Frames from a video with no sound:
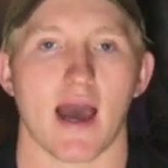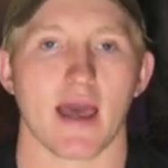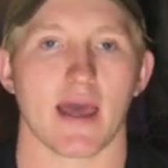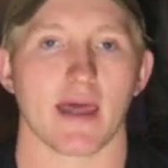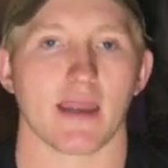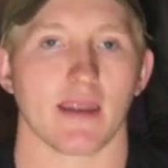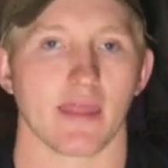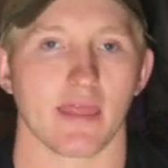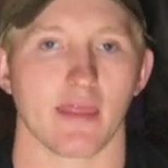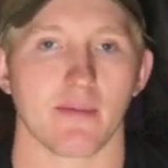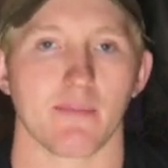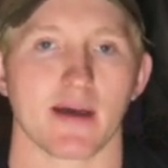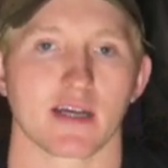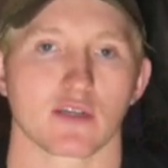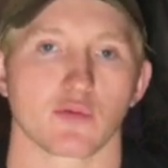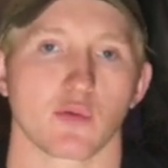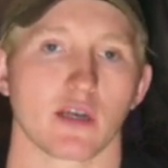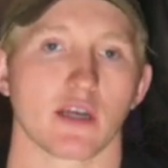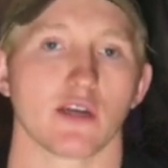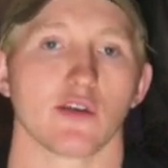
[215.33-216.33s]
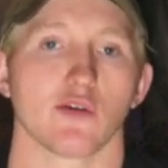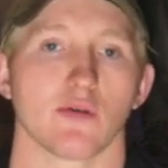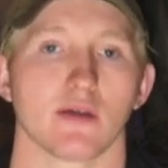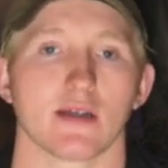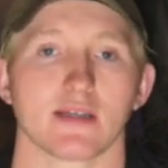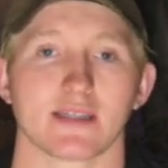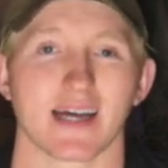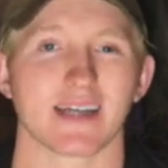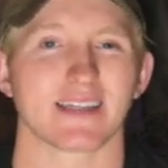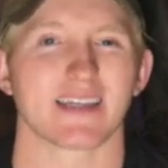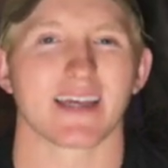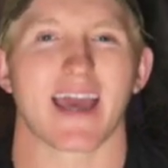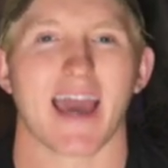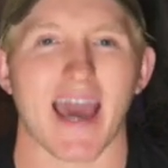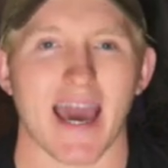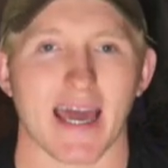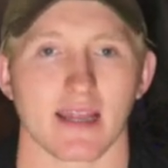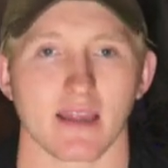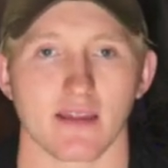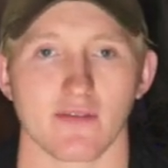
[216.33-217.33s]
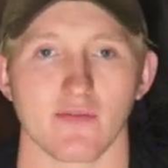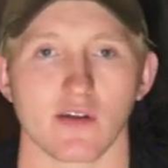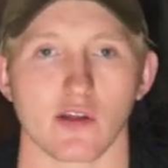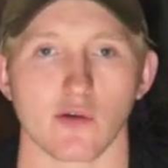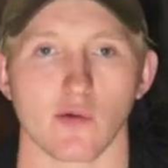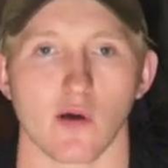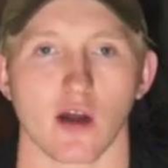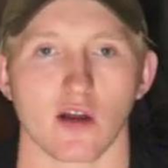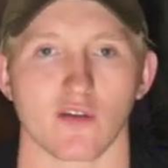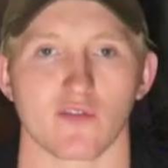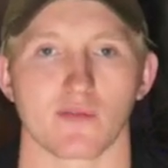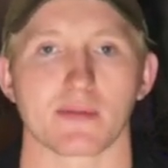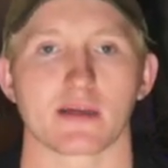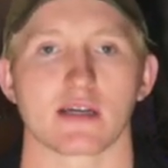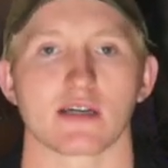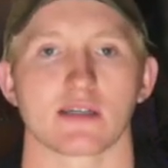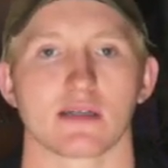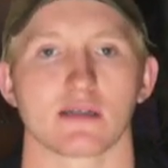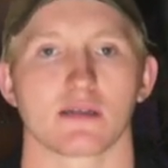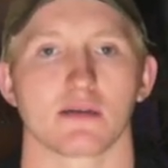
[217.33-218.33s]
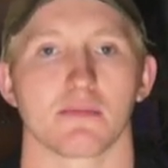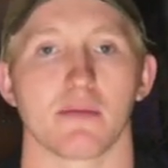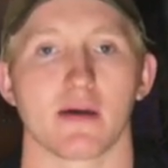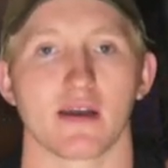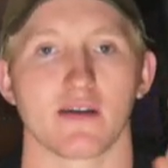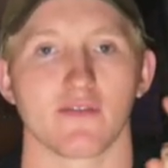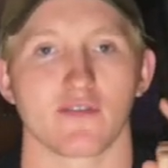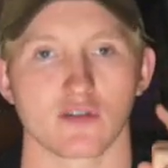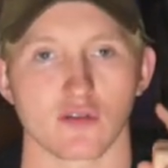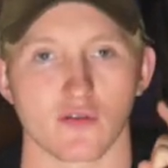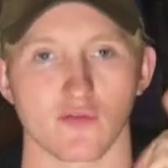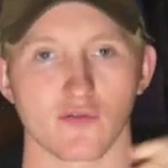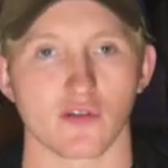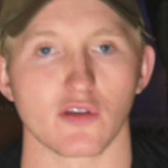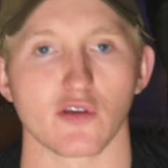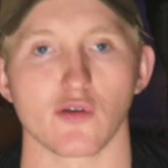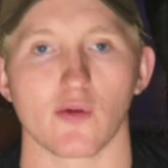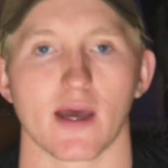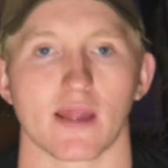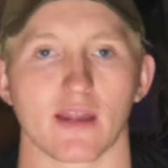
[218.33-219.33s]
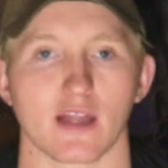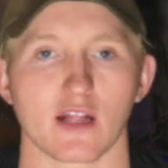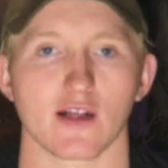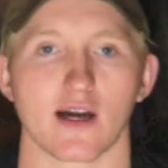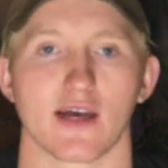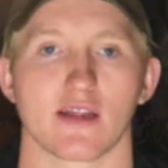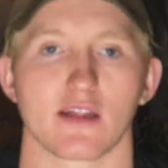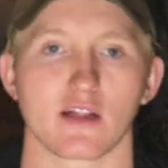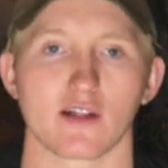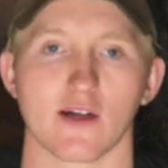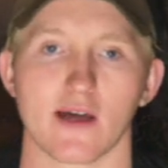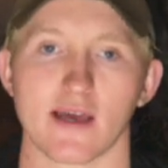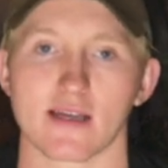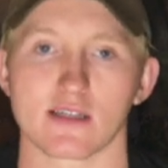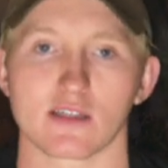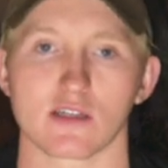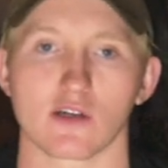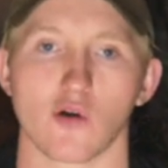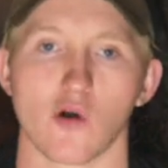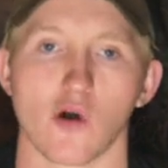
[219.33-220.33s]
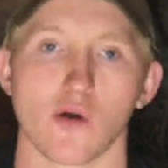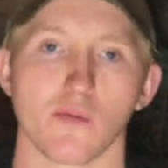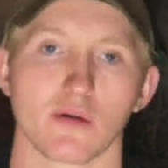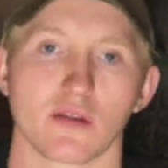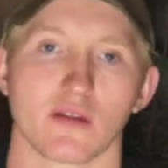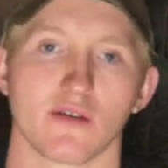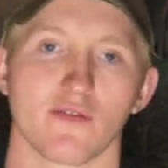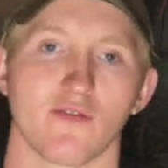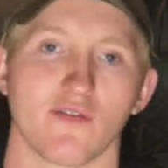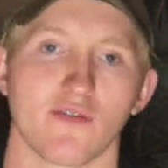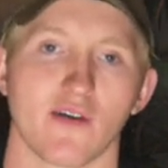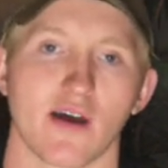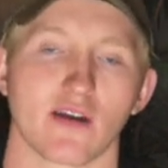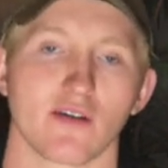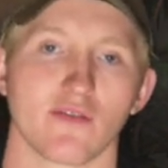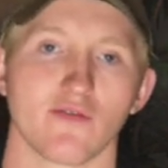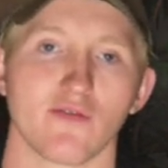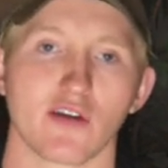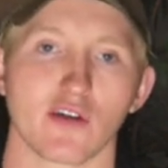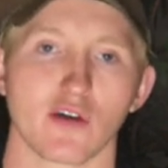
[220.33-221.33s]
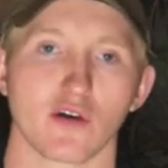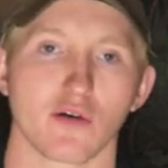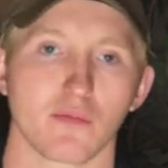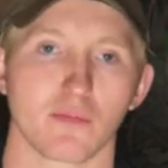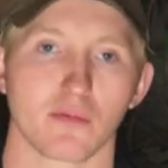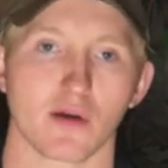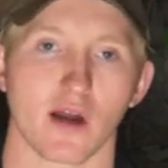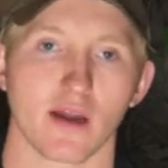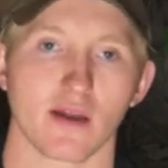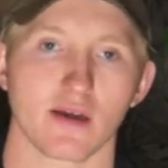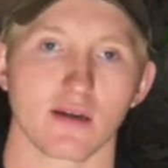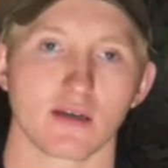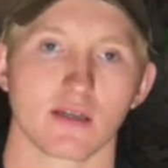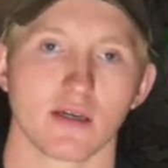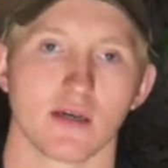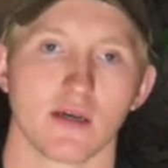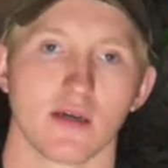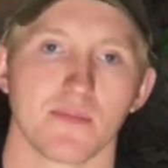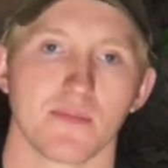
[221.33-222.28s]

And the best way to do it is, I say, adding the videographer because it's beneficial for you and the client. The client gets to go home with the final video product,